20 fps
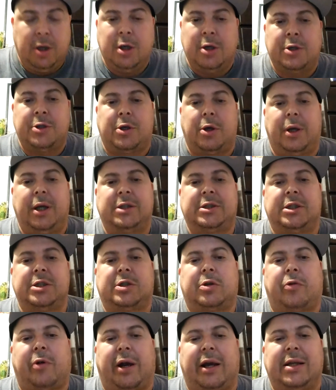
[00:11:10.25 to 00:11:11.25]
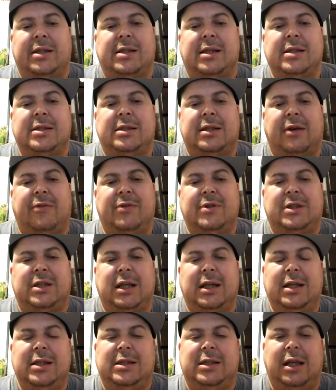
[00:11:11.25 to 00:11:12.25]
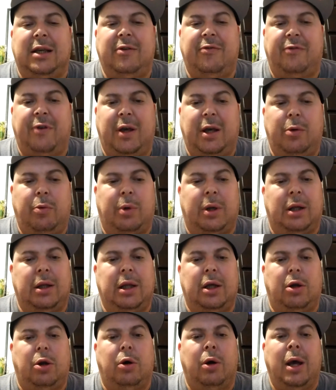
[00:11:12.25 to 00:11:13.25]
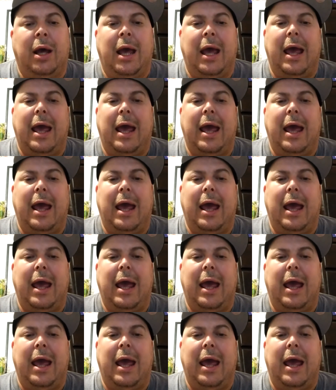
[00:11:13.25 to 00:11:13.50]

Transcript: So this is Cryse 17 TV with a little